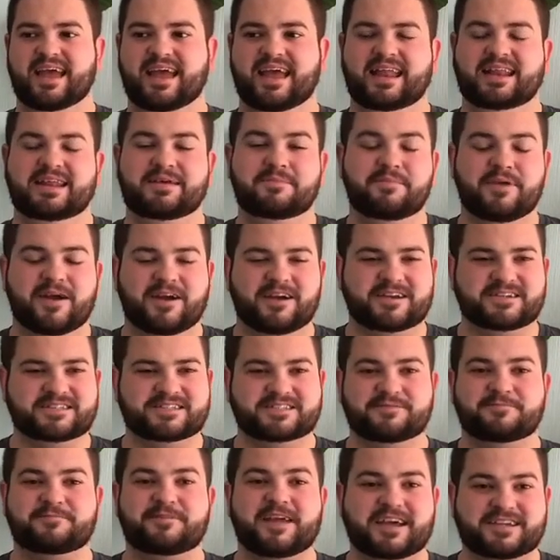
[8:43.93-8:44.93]
And he buries
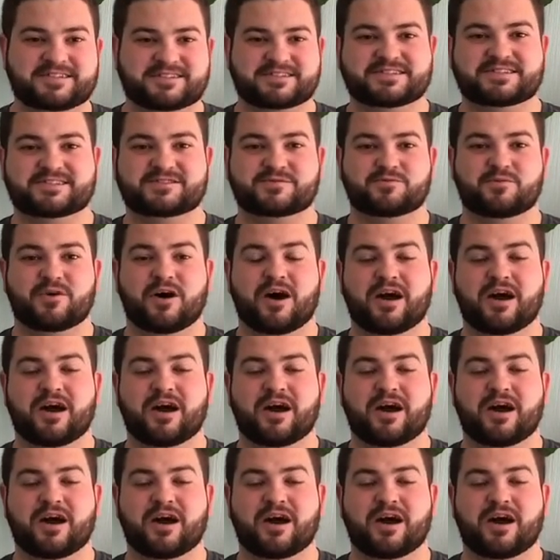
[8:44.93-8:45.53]
him next to this